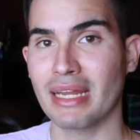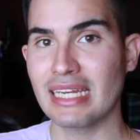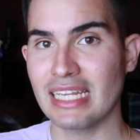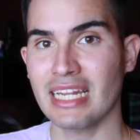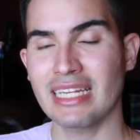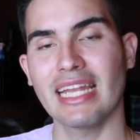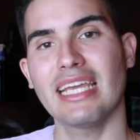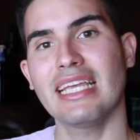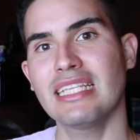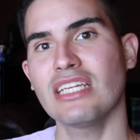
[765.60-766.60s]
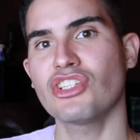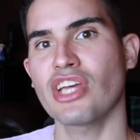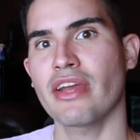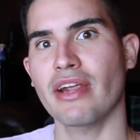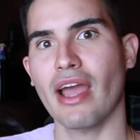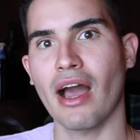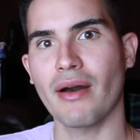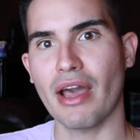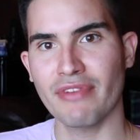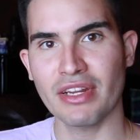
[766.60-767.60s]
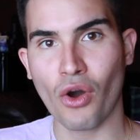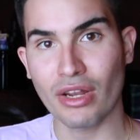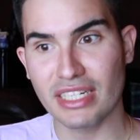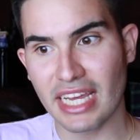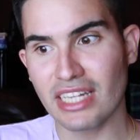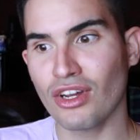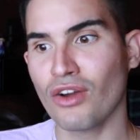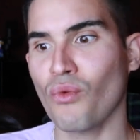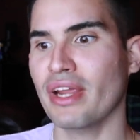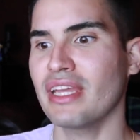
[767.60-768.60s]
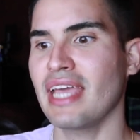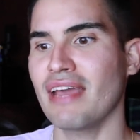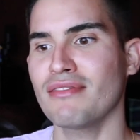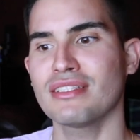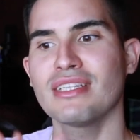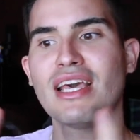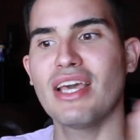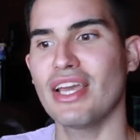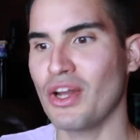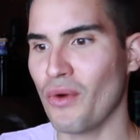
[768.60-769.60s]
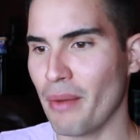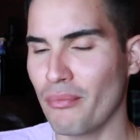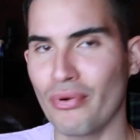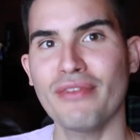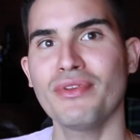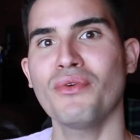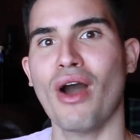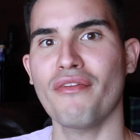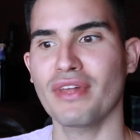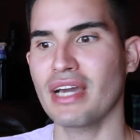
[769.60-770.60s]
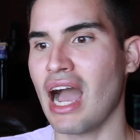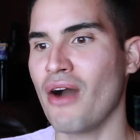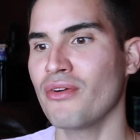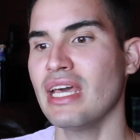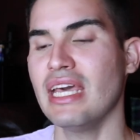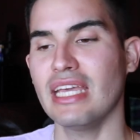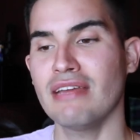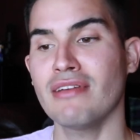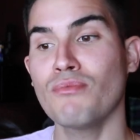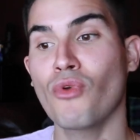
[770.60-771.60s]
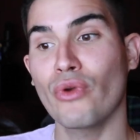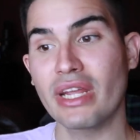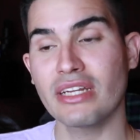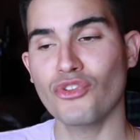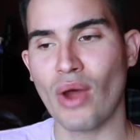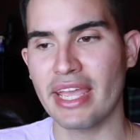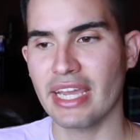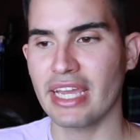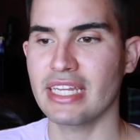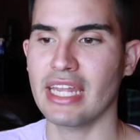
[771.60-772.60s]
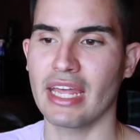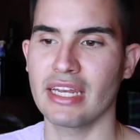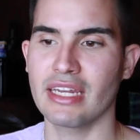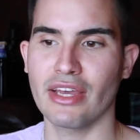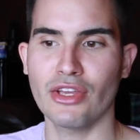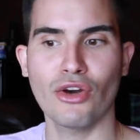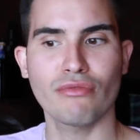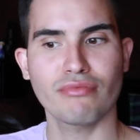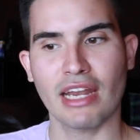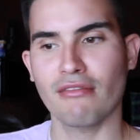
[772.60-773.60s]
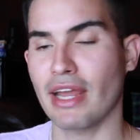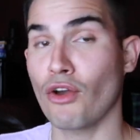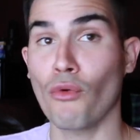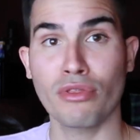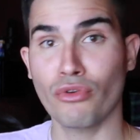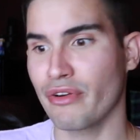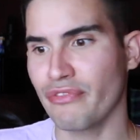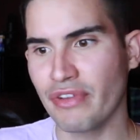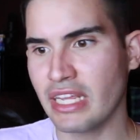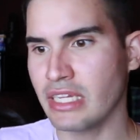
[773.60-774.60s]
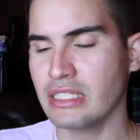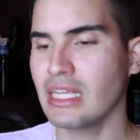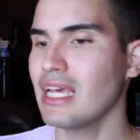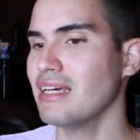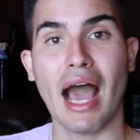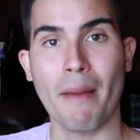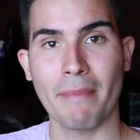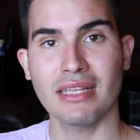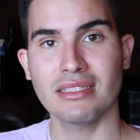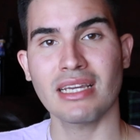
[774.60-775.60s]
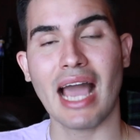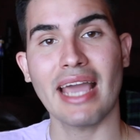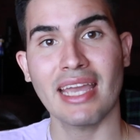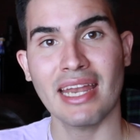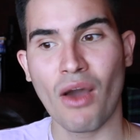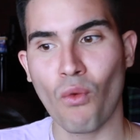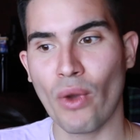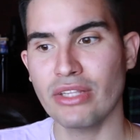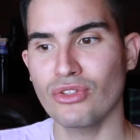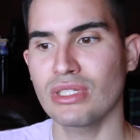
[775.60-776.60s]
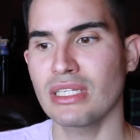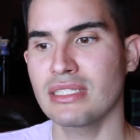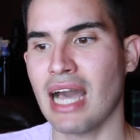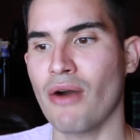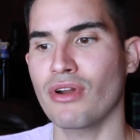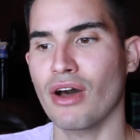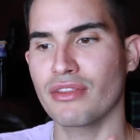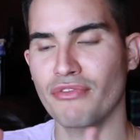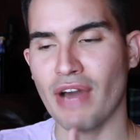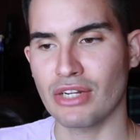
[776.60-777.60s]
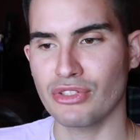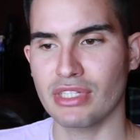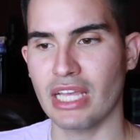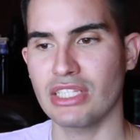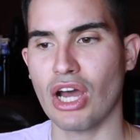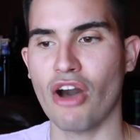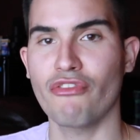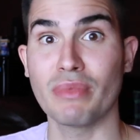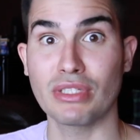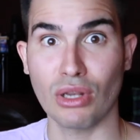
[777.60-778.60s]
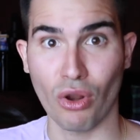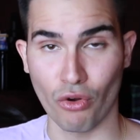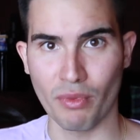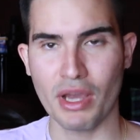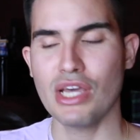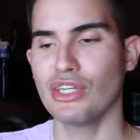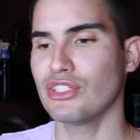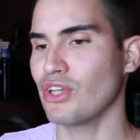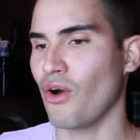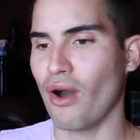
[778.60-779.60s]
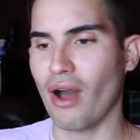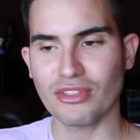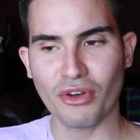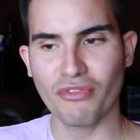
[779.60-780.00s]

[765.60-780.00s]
Panlinan, and he did share a video on TikTok where he gave us, you know, a preview of the gown, even Maureen trying it and, you know, kind of like going through her fittings. Amazing. I cannot wait to see this gown on the final stage of Miss Globe. So